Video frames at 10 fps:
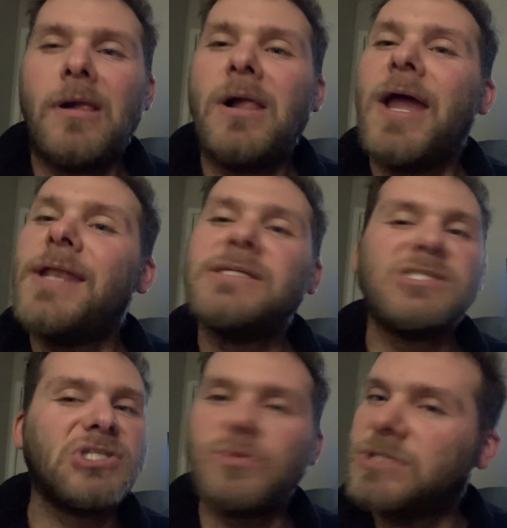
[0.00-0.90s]
And it's
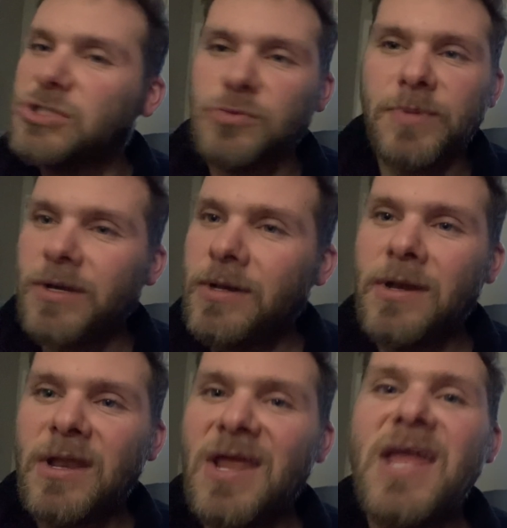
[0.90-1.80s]
so stupid.
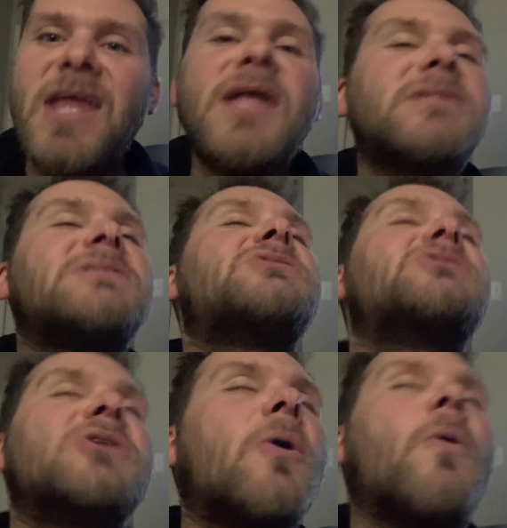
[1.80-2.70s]
It's
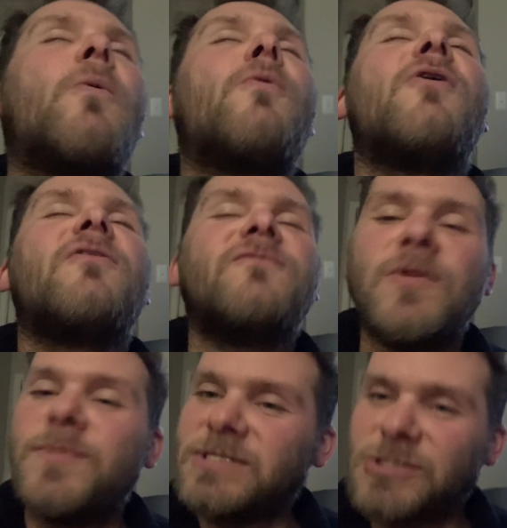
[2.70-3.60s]
so
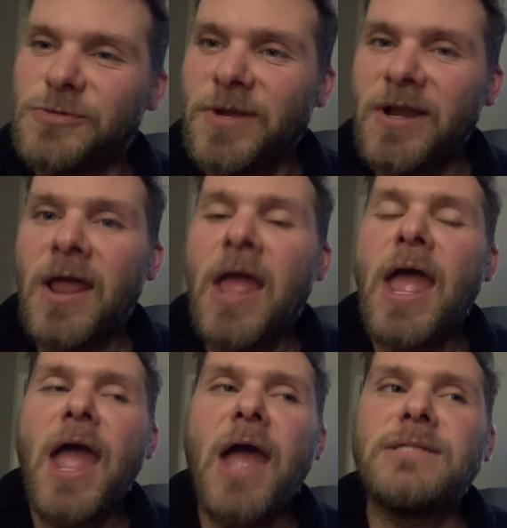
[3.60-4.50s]
flippin' stupid.
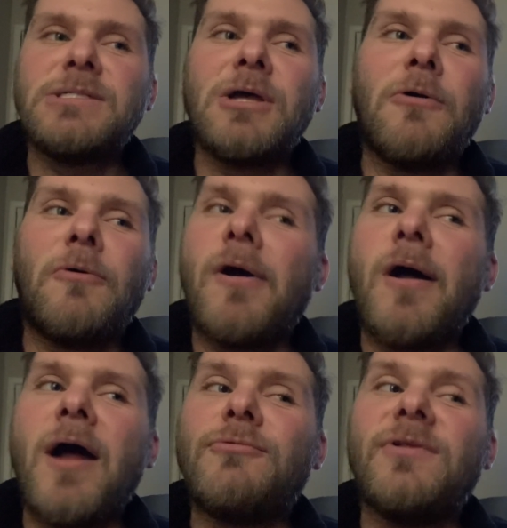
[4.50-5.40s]
And so
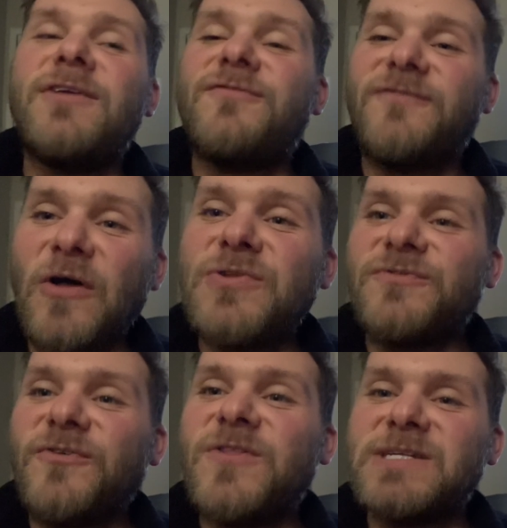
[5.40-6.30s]
I really
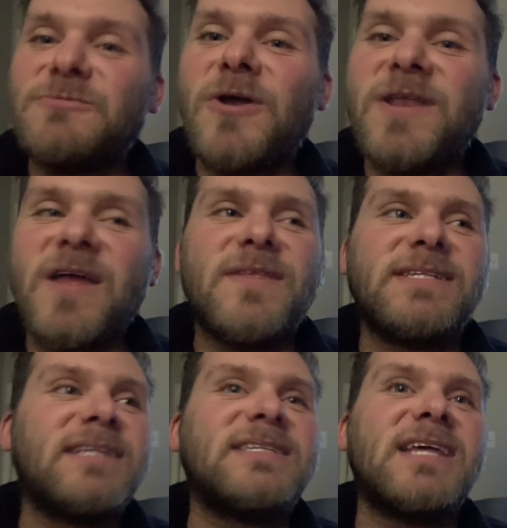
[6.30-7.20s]
felt for this one in the
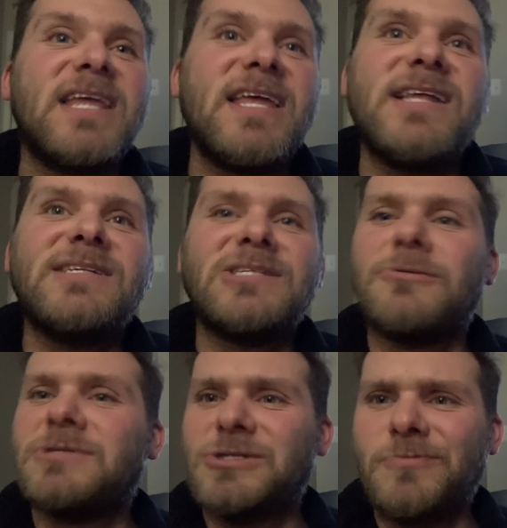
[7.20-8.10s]
sense that it is
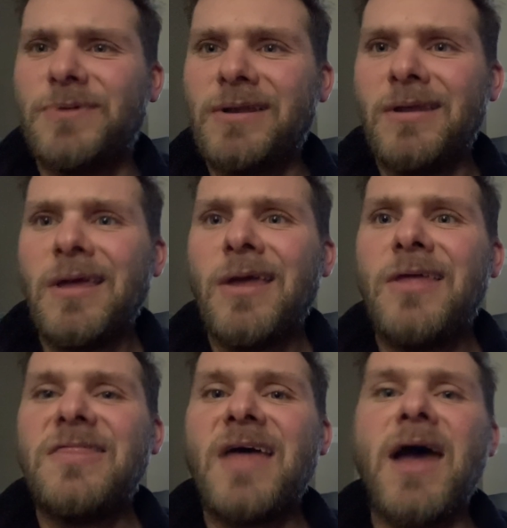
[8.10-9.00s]
so stupid
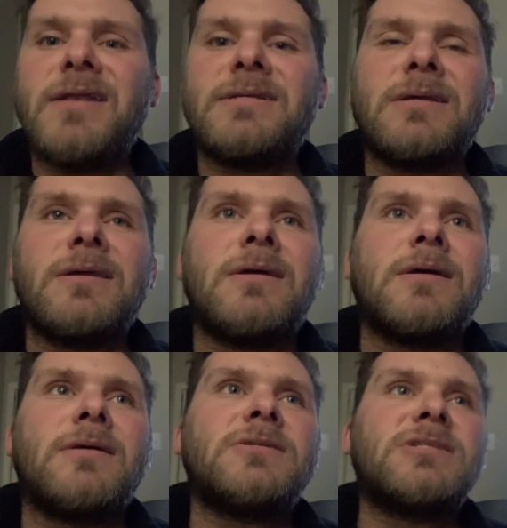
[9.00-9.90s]
that
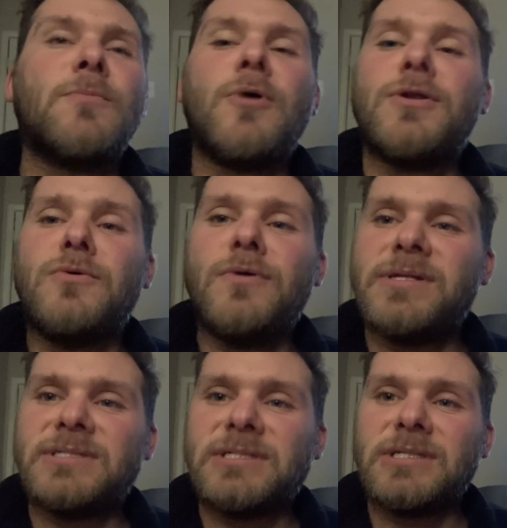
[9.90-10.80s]
someone who
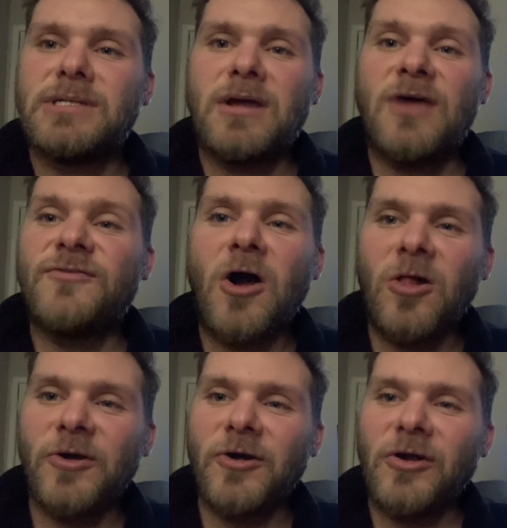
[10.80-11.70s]
is of
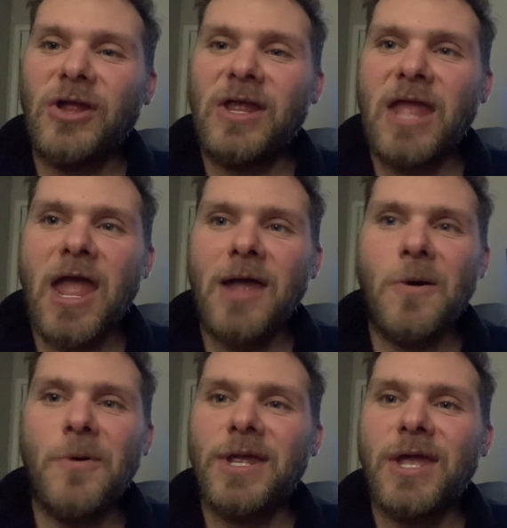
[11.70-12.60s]
color can't
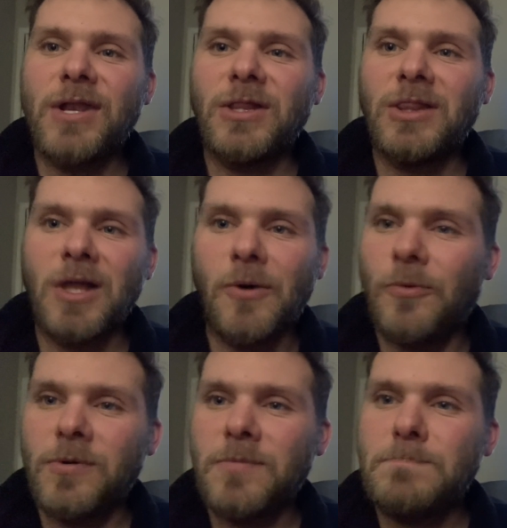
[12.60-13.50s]
go in and get a
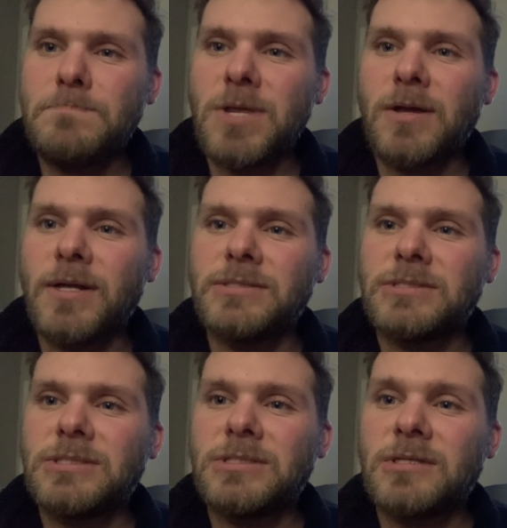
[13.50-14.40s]
loan
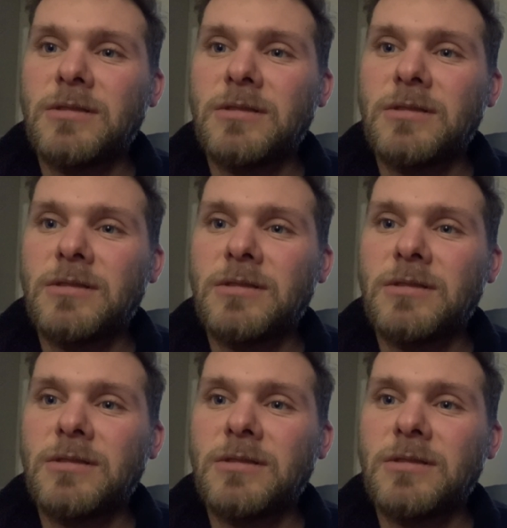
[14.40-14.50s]
because